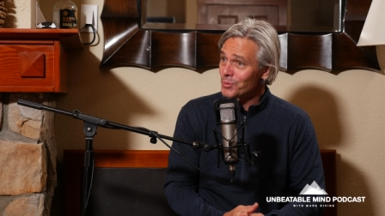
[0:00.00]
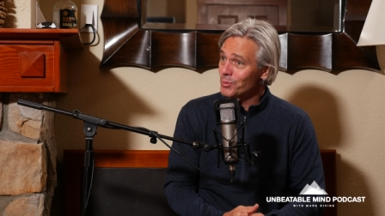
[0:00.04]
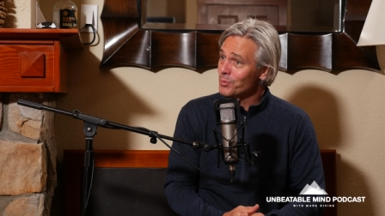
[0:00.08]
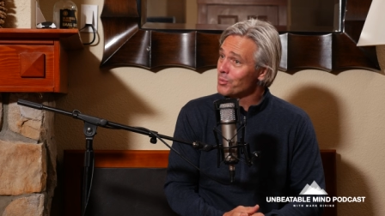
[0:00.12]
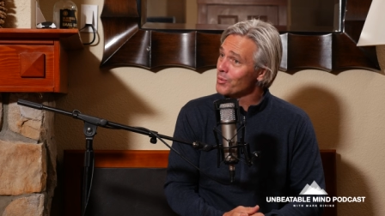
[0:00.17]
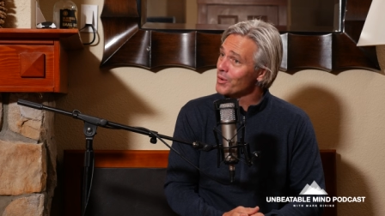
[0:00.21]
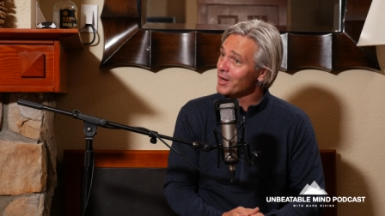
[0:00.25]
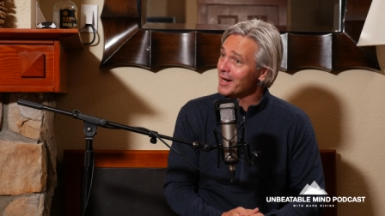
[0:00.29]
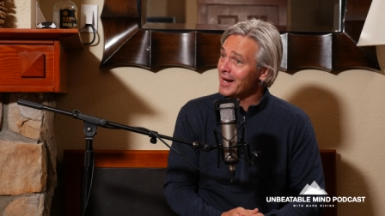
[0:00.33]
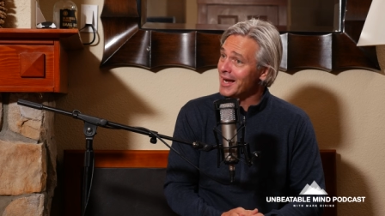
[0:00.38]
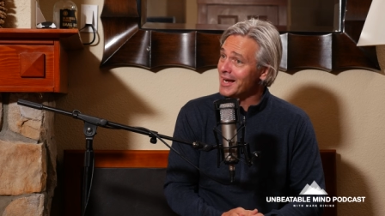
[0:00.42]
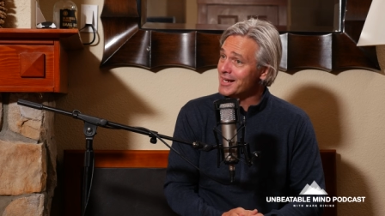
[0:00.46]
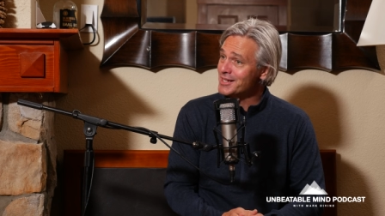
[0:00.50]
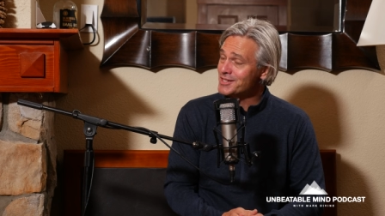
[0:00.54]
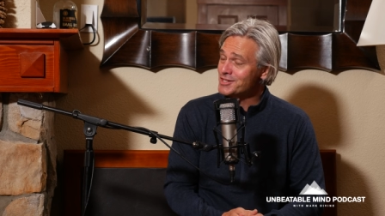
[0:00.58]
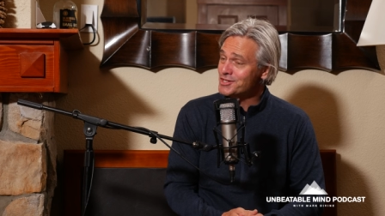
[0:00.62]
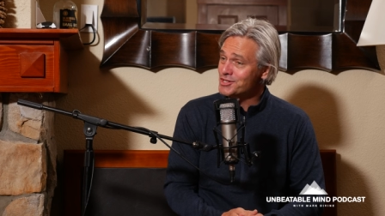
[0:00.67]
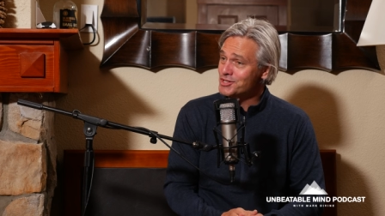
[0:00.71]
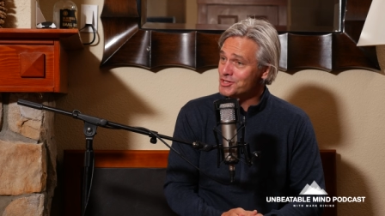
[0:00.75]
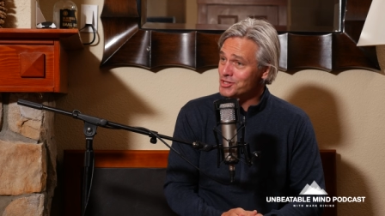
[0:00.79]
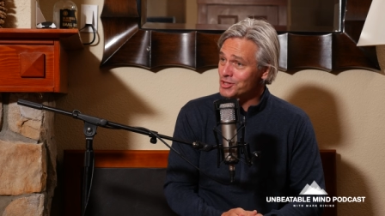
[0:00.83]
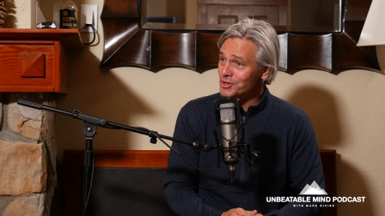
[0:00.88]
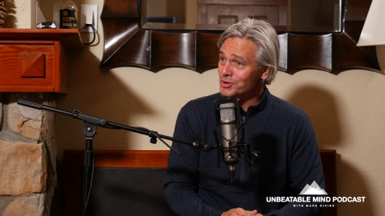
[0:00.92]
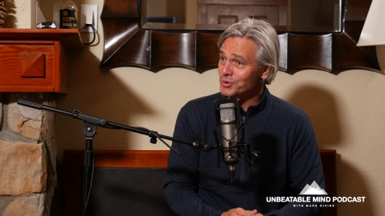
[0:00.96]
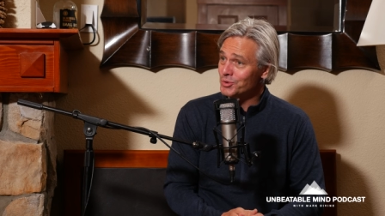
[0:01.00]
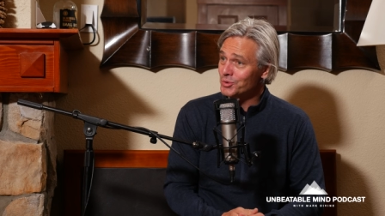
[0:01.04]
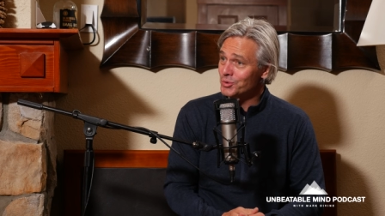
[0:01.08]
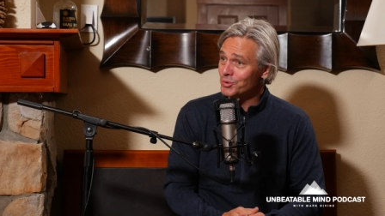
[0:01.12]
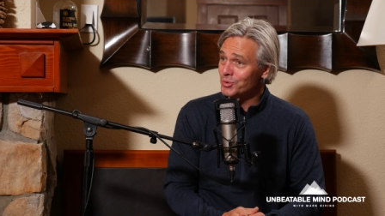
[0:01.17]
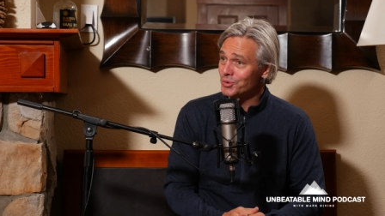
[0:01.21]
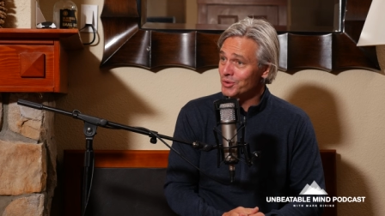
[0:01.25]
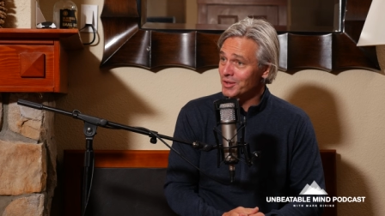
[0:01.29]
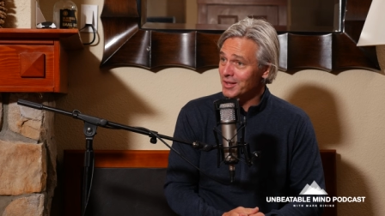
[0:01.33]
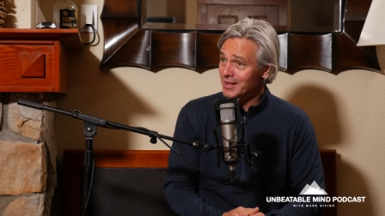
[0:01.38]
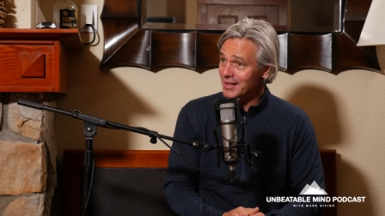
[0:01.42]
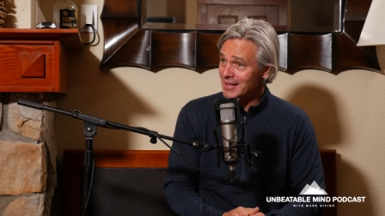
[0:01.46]
what I
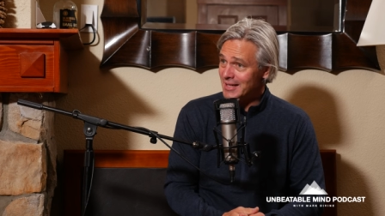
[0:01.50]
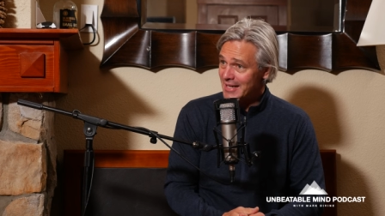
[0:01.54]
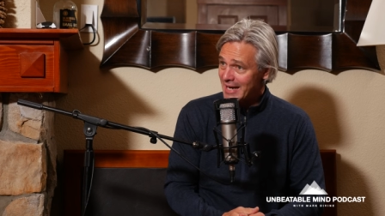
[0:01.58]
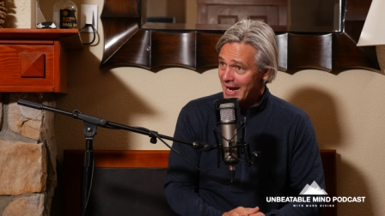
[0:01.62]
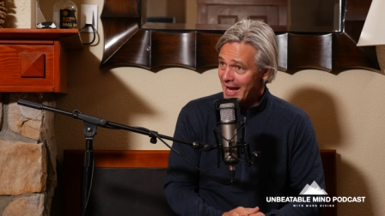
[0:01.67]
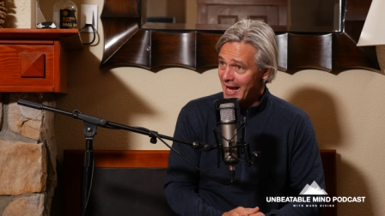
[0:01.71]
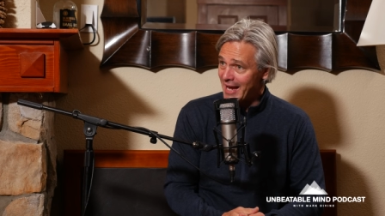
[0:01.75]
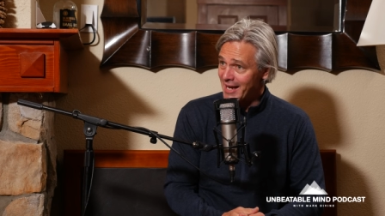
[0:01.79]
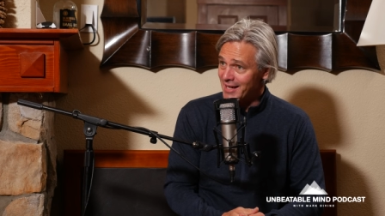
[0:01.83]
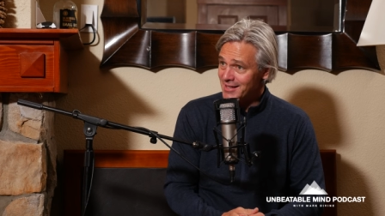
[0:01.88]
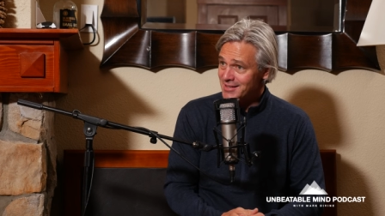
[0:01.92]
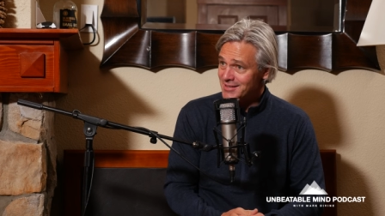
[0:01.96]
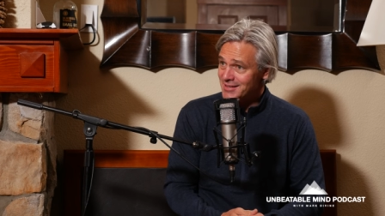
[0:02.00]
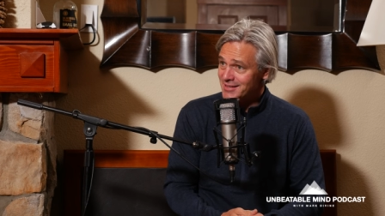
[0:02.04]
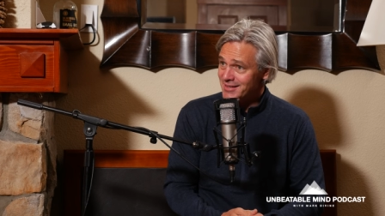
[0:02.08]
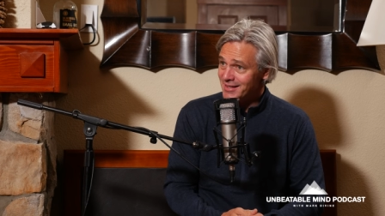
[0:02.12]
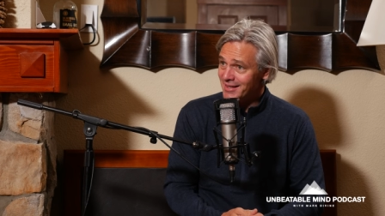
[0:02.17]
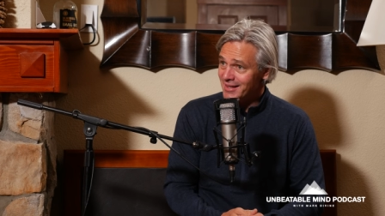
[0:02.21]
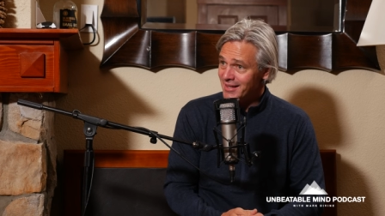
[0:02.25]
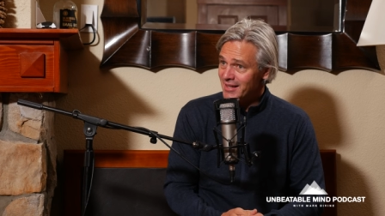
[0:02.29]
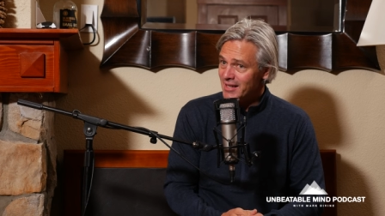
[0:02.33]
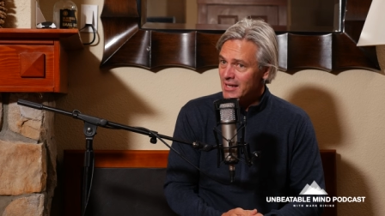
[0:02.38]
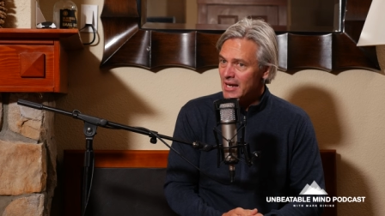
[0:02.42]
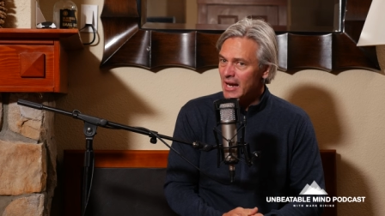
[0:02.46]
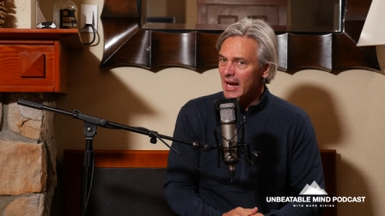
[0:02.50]
do next